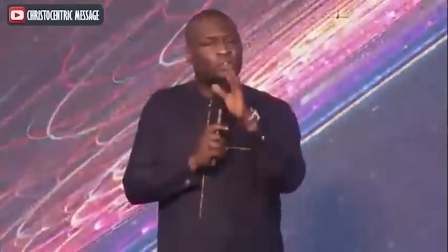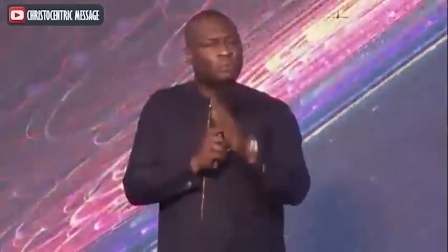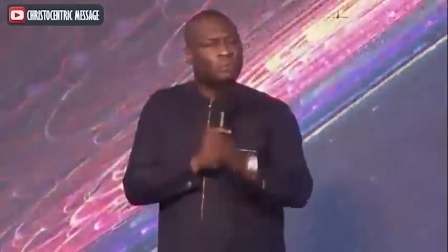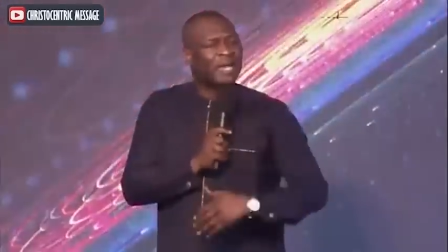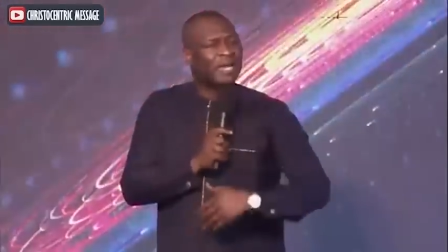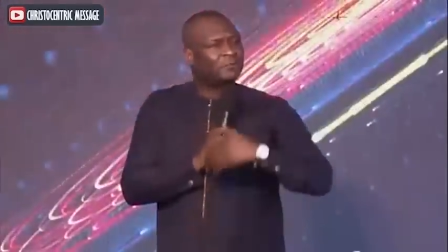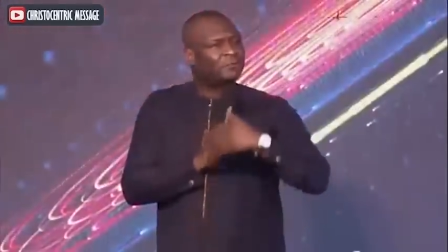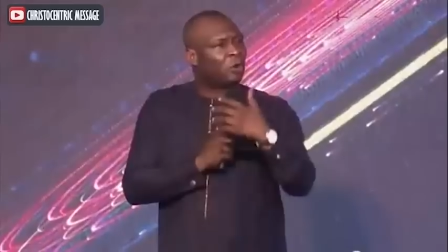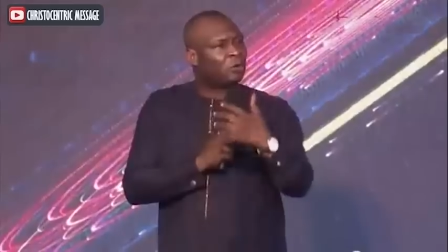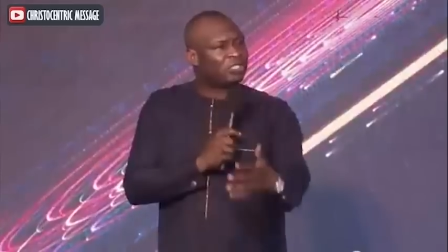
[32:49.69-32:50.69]
to be an
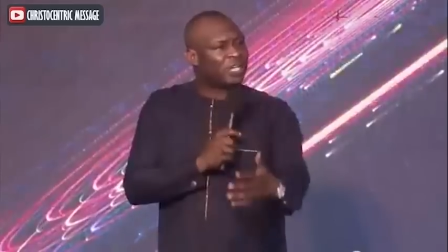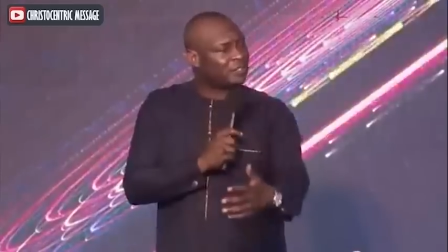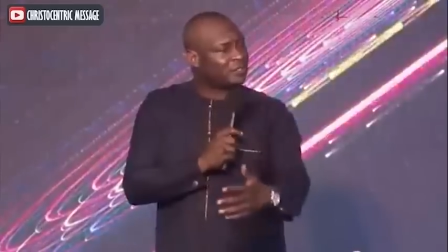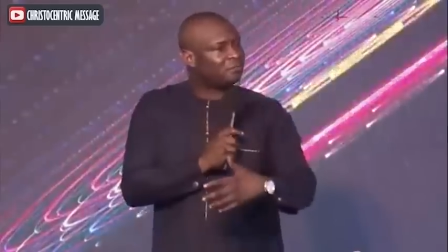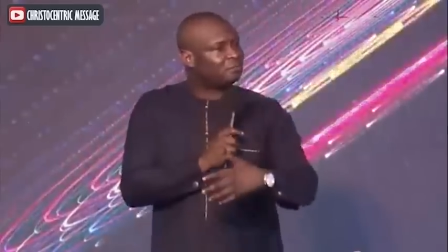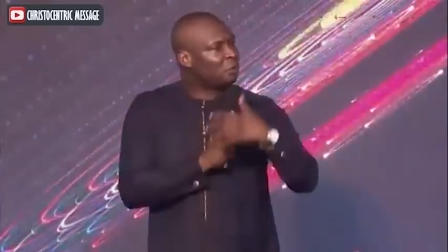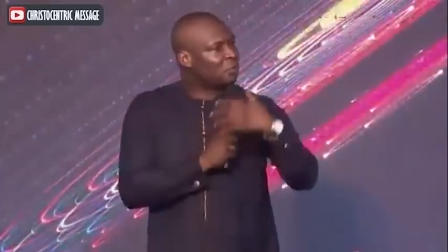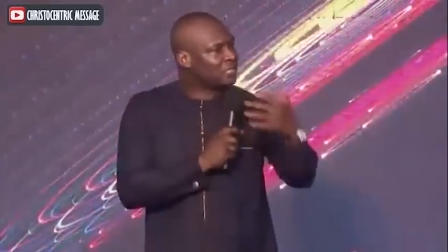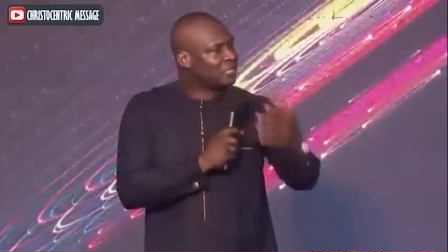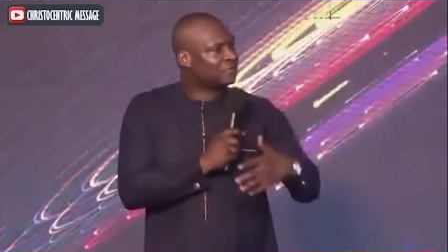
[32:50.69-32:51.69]
effulgence of
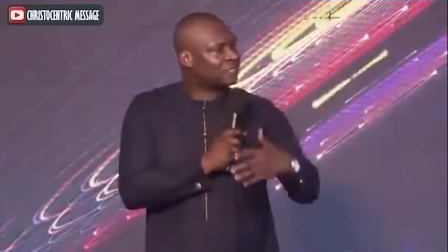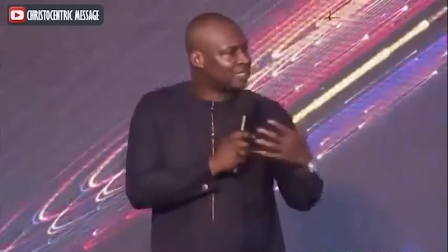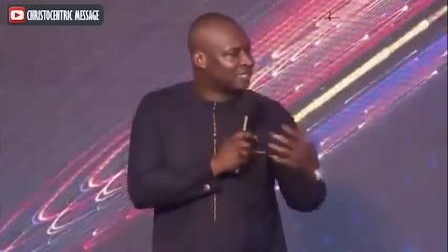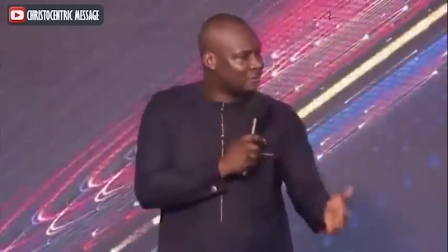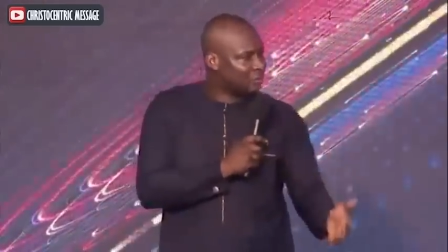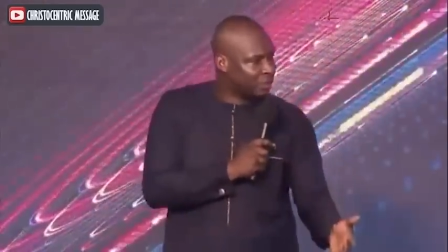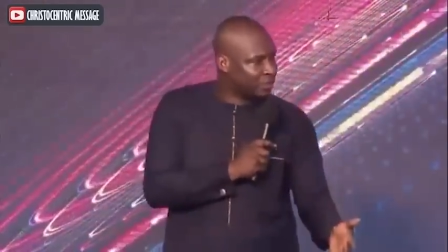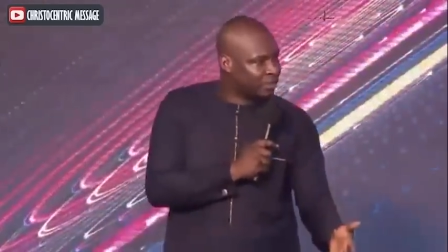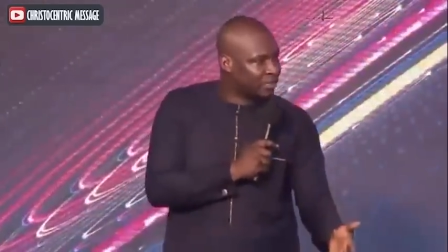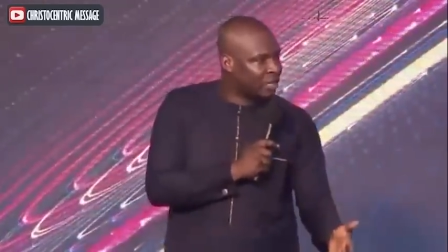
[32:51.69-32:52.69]
positive
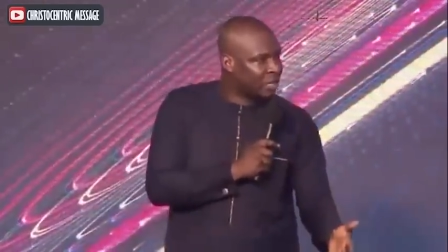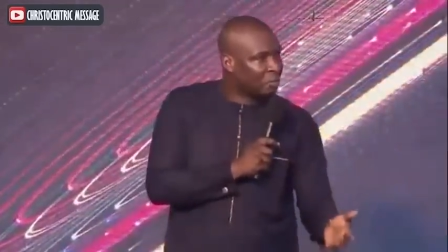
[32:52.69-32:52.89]
testimonies.